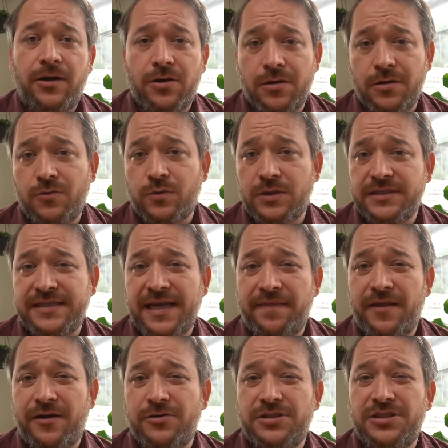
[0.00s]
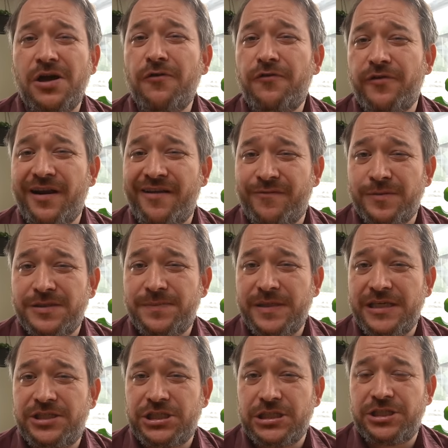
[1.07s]
heard was that there is no freedom of
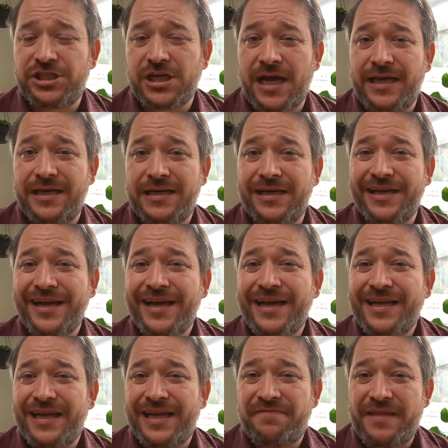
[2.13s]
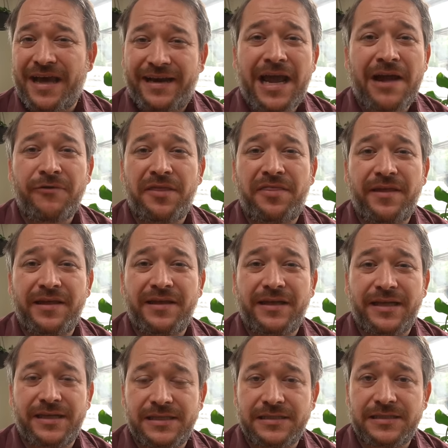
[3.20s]
speech in China and that
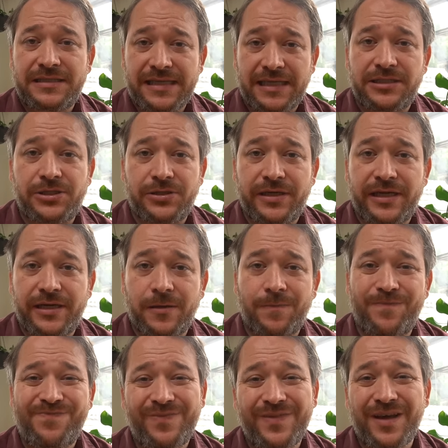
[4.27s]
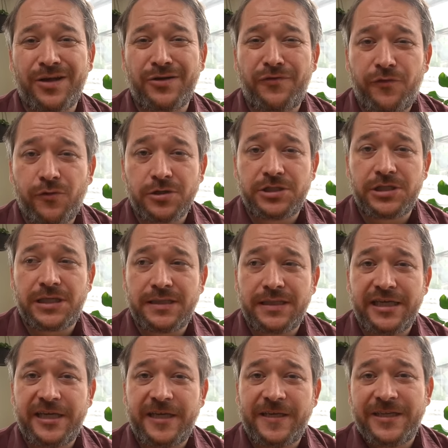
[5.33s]
everything is censored here.
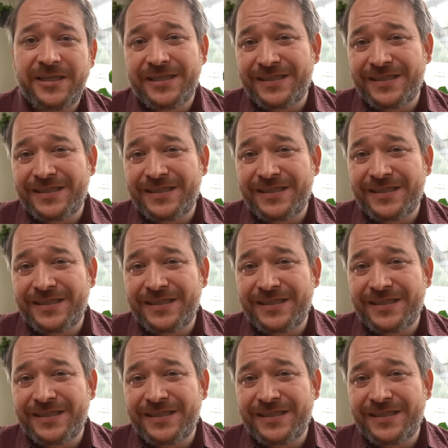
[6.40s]
Unfortunately,